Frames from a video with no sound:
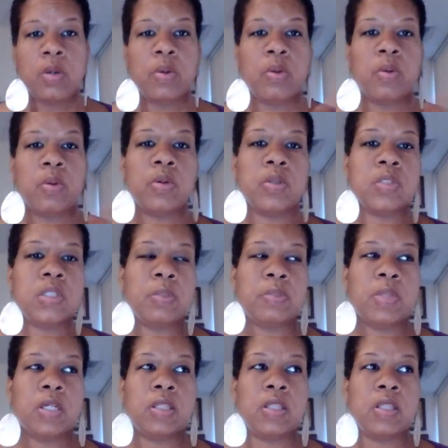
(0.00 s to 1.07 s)
or
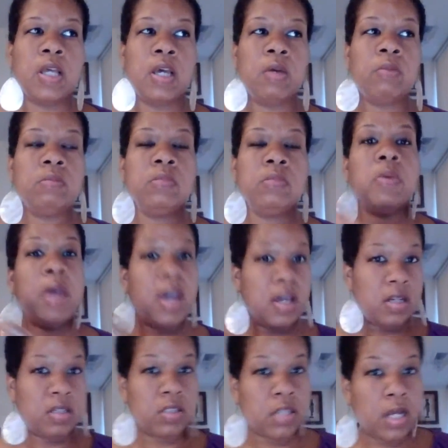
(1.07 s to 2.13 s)
something that you
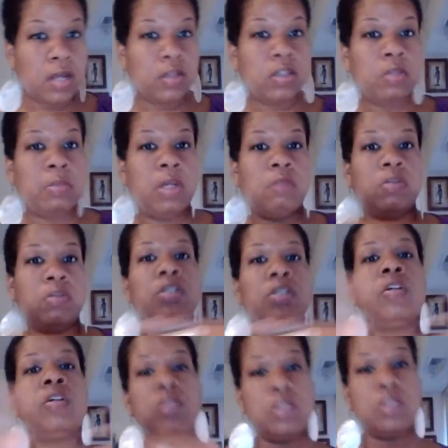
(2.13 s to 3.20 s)
had in childhood may
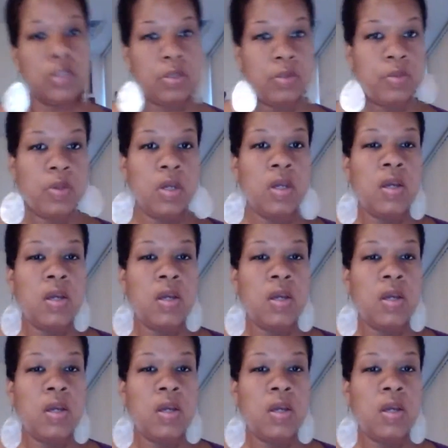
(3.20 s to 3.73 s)
return to you